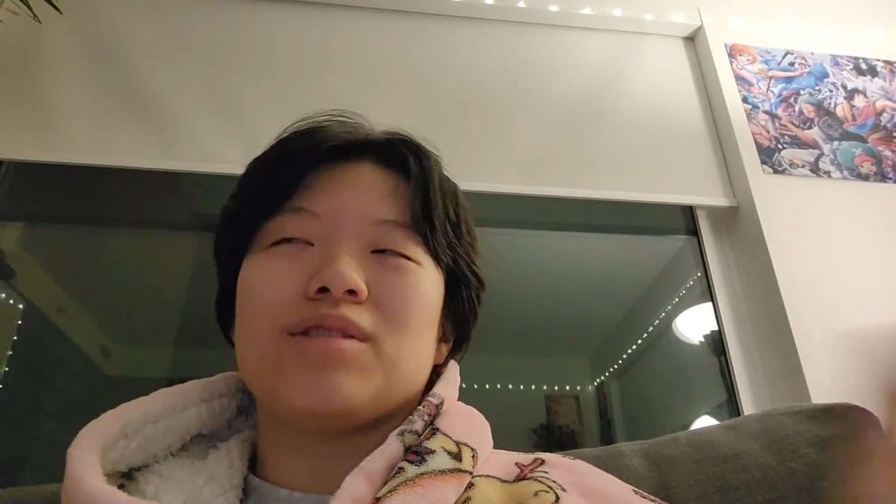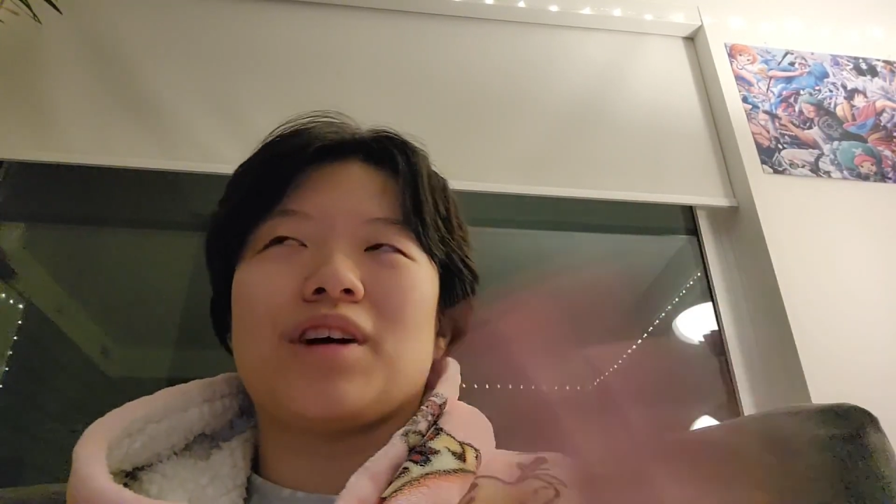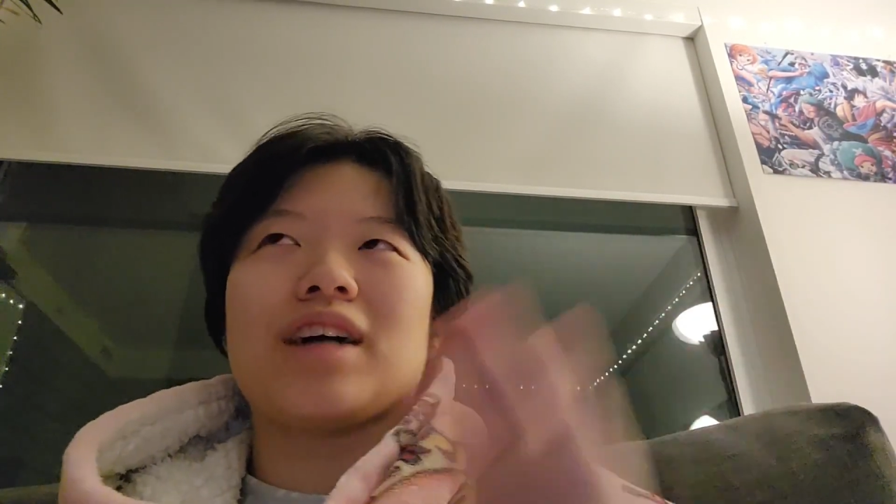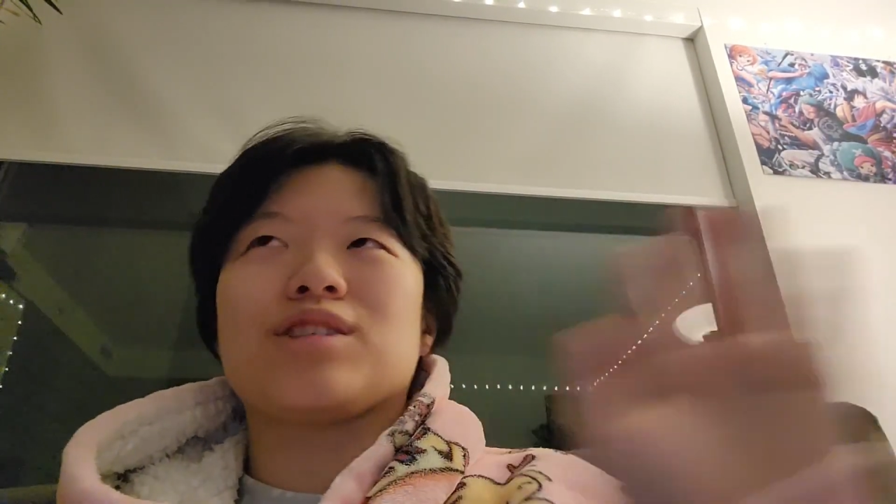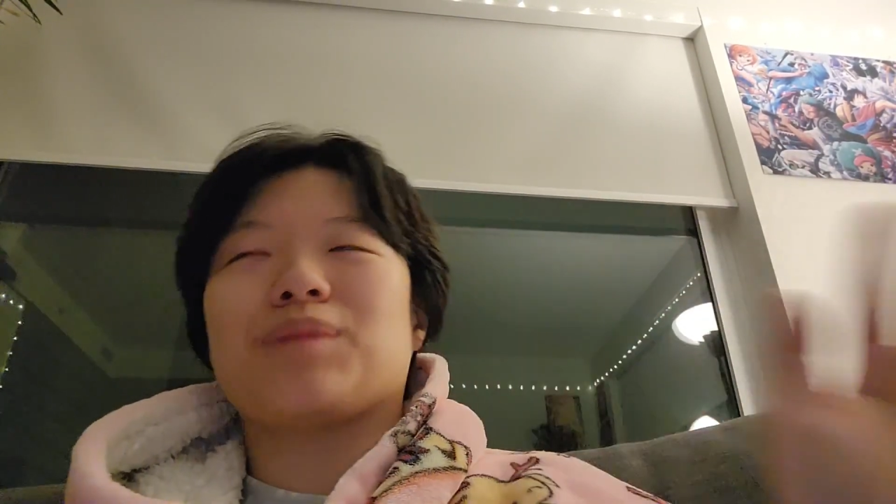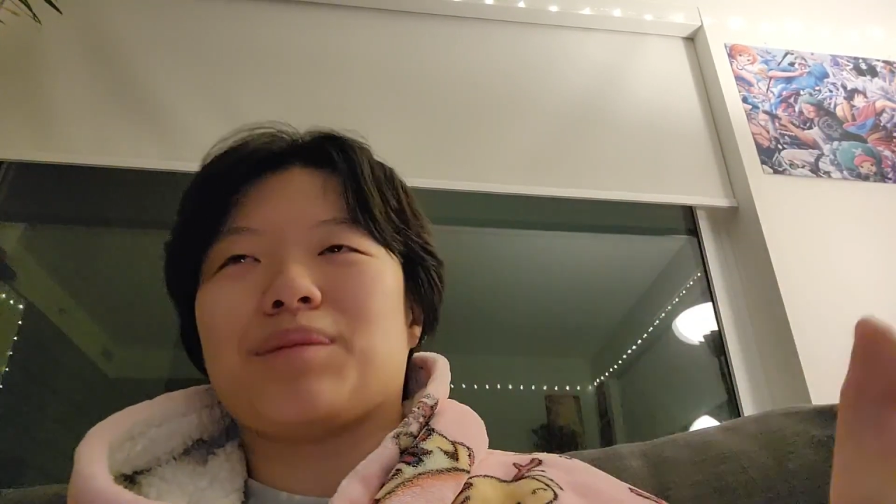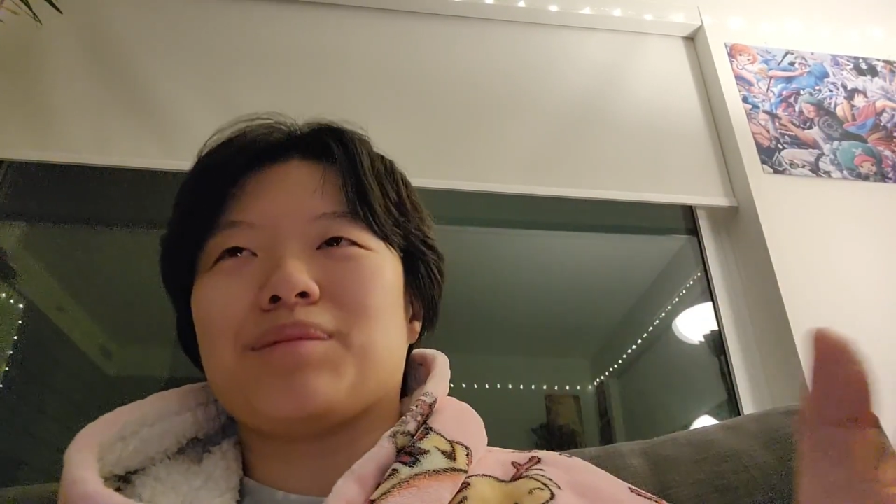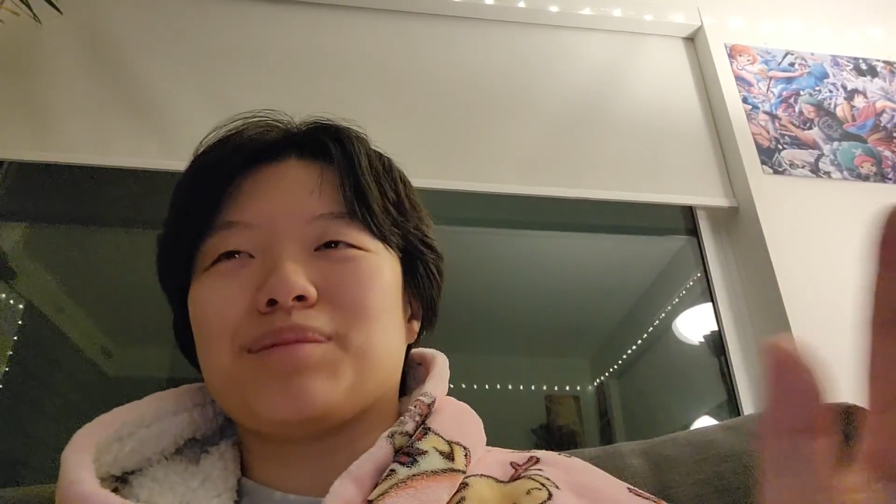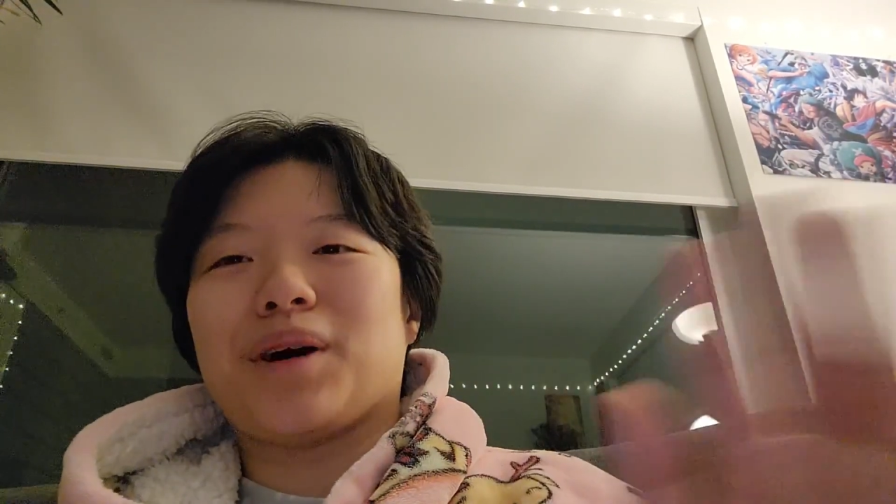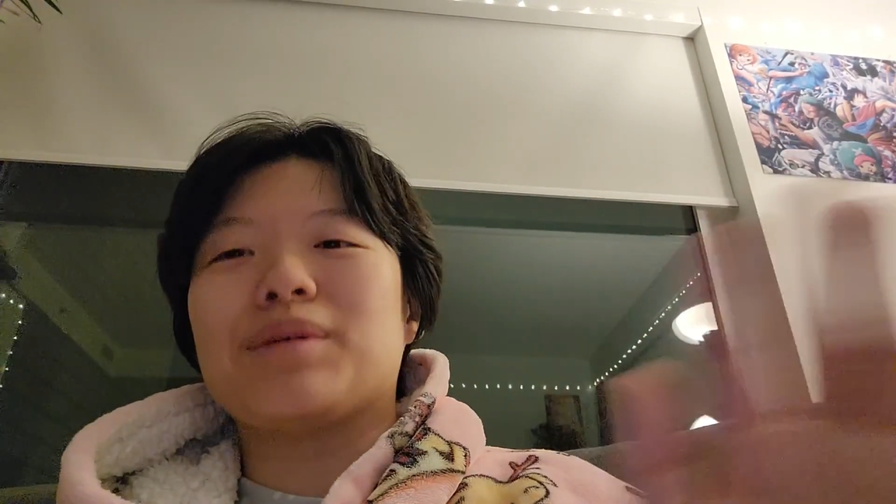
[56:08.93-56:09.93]
Well, actually, my
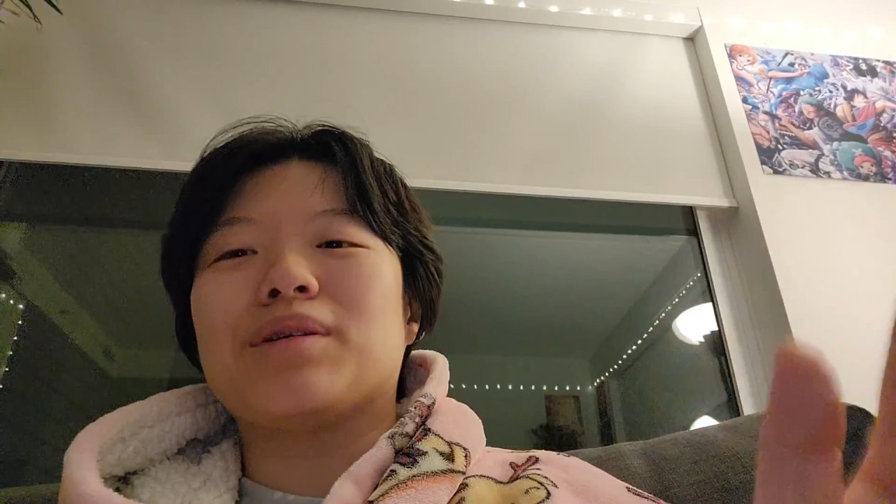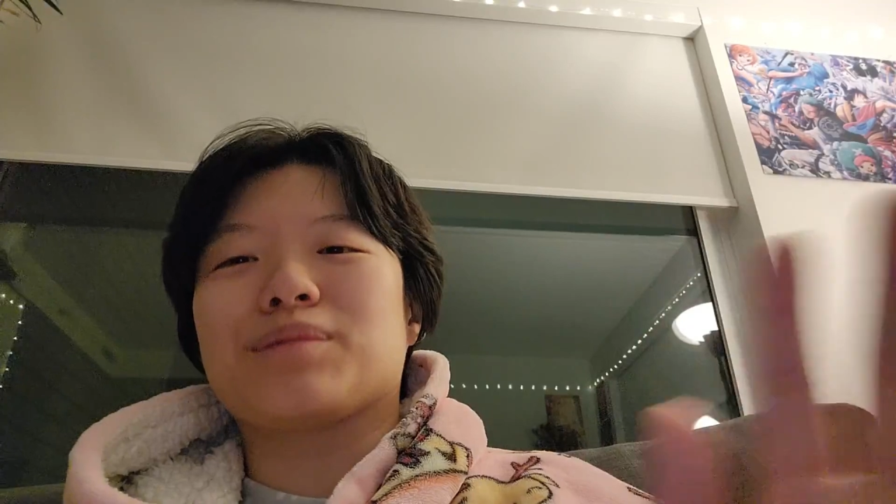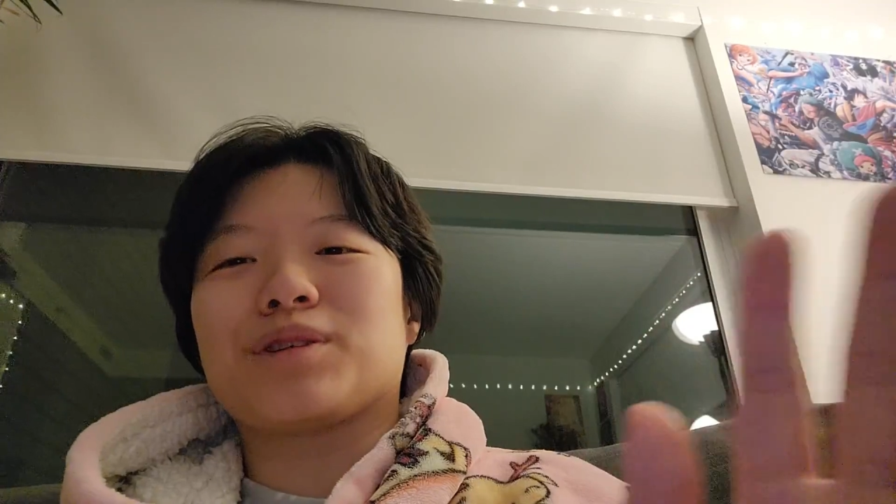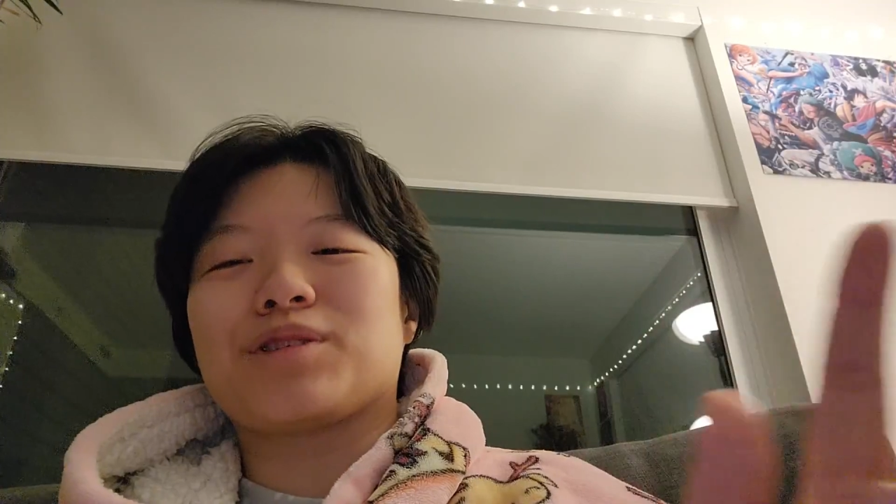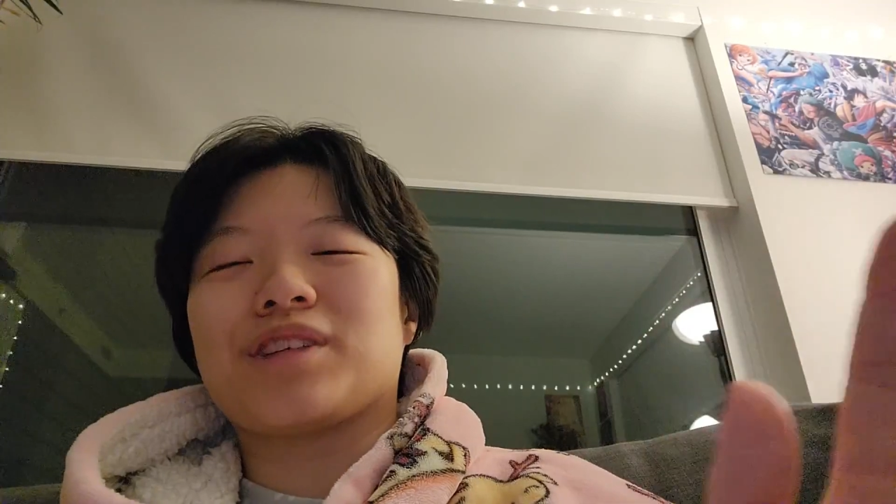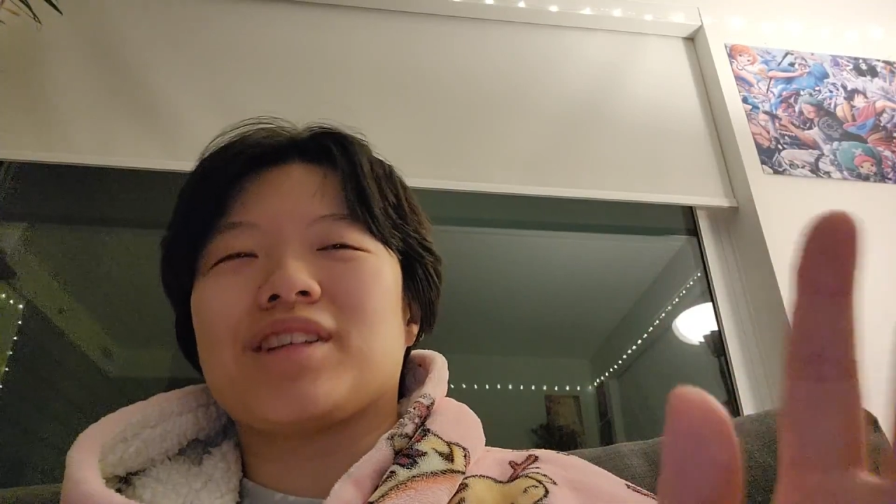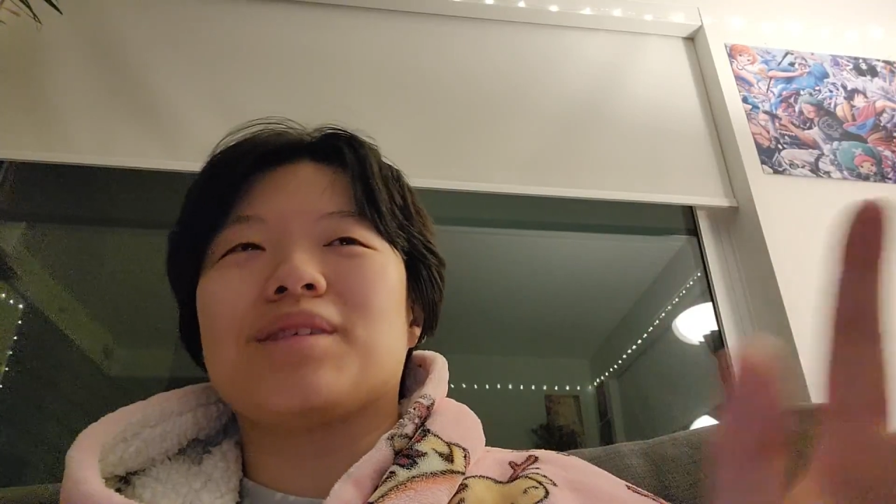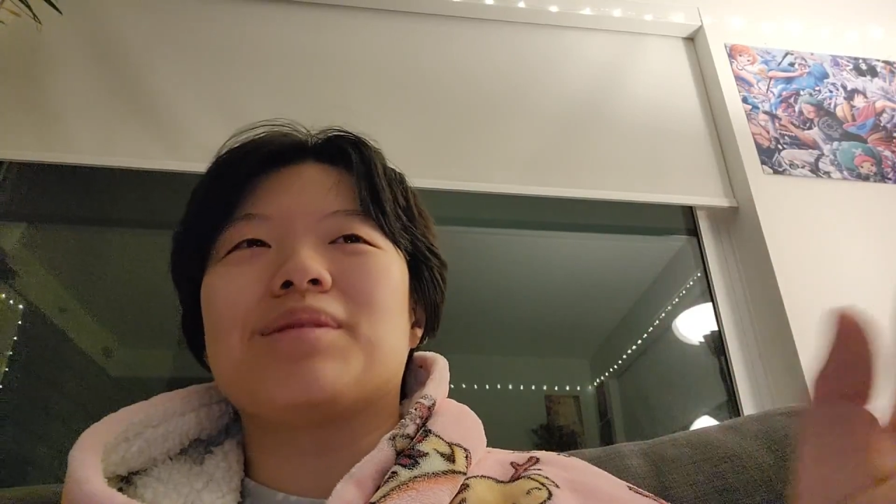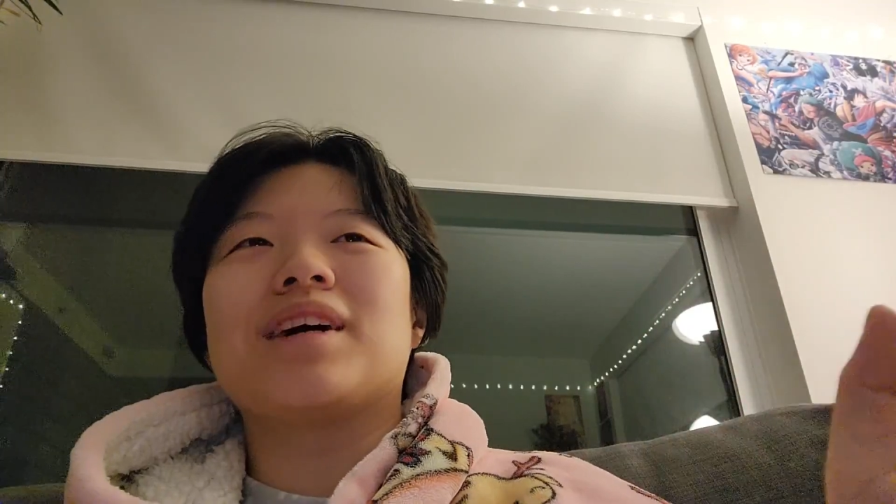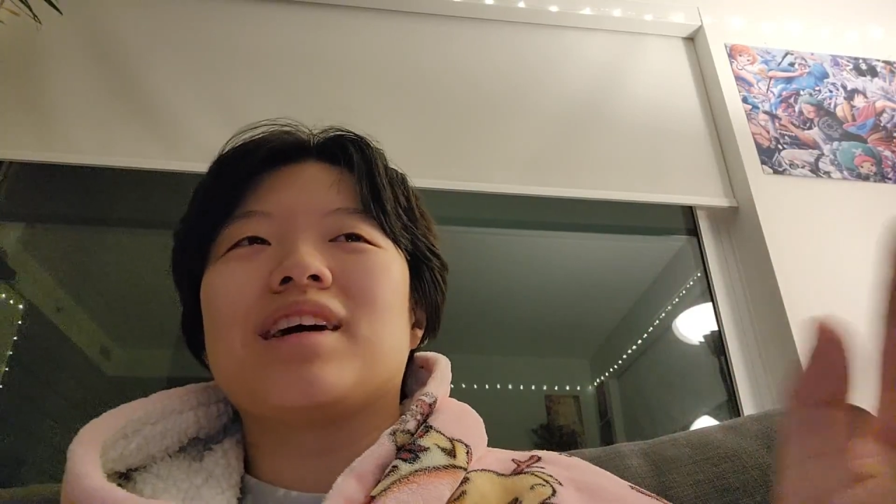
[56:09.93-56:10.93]
mom helped me crochet
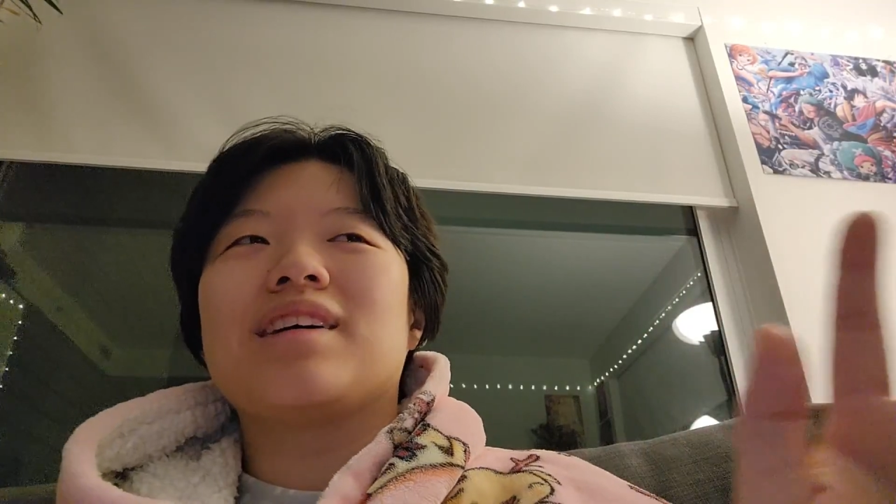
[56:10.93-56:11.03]
them,